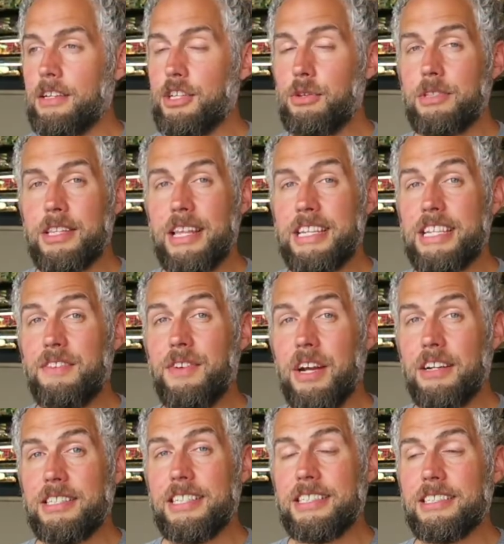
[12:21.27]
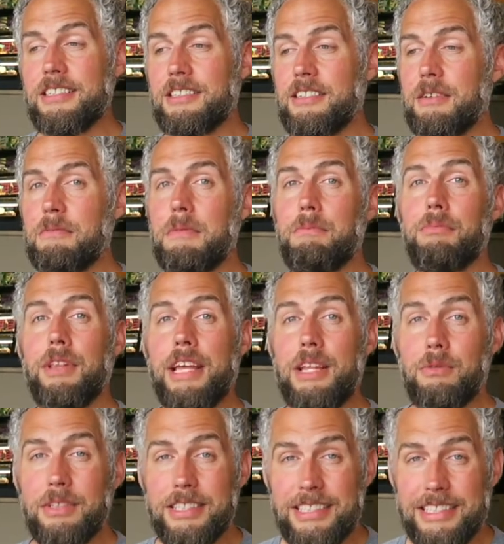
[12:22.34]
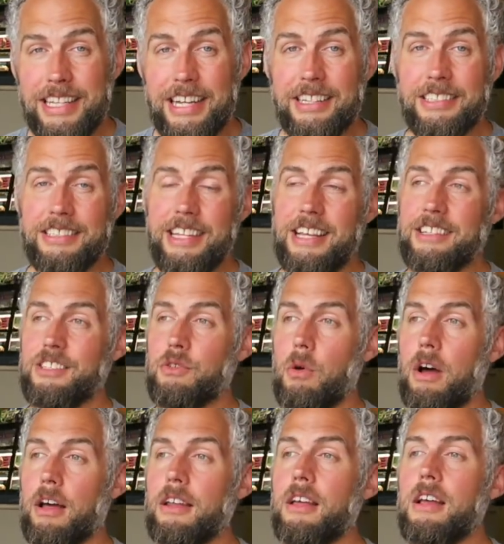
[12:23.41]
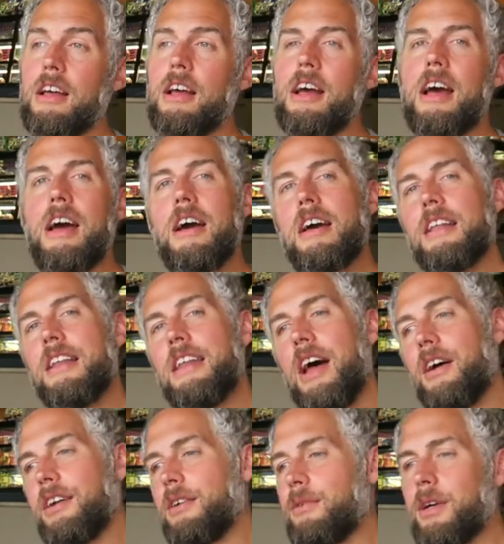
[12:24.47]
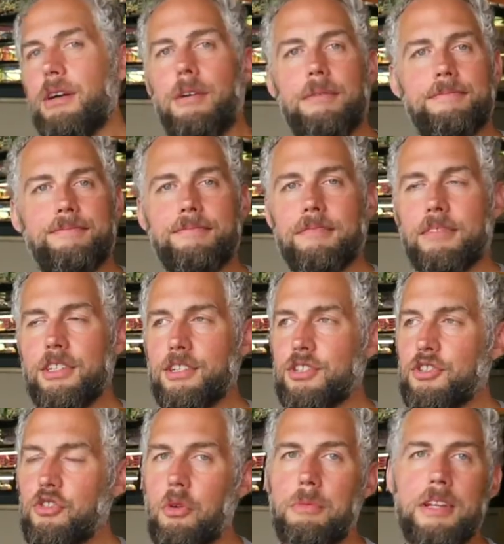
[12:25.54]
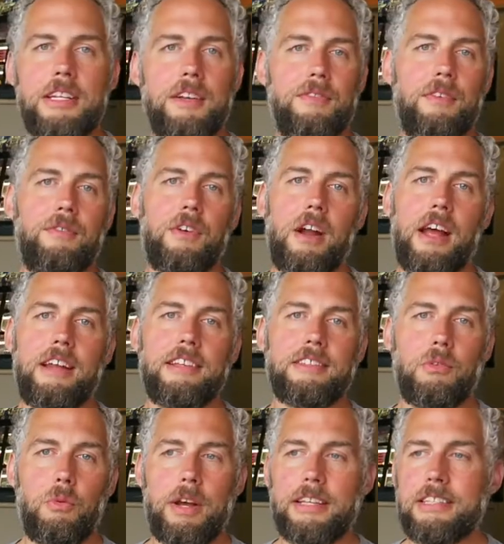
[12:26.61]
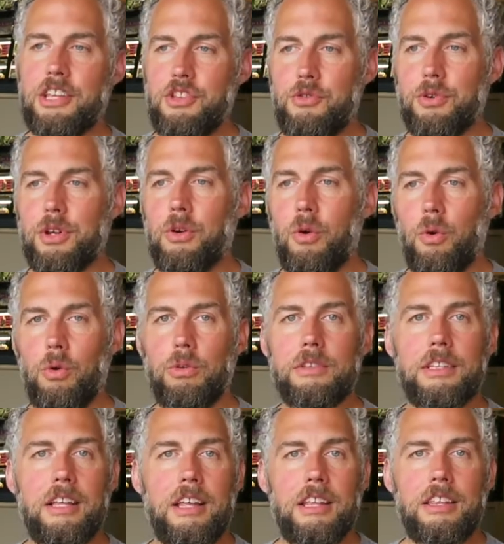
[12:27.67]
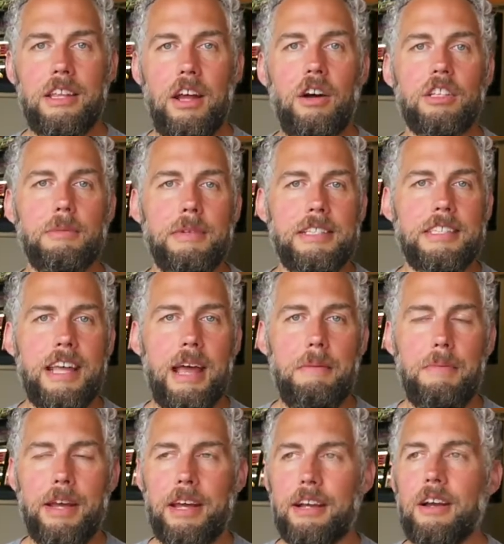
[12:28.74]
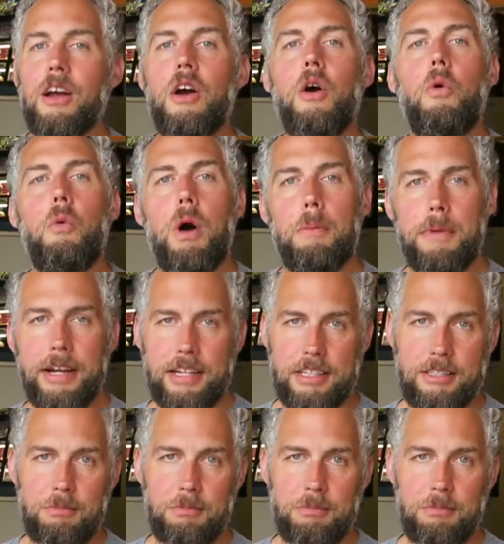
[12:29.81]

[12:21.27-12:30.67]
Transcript: using the DVRT system, playing with the staggered stance squat, now here we go. There's so many different varieties of ways that you can hold the ultimate sandbag while making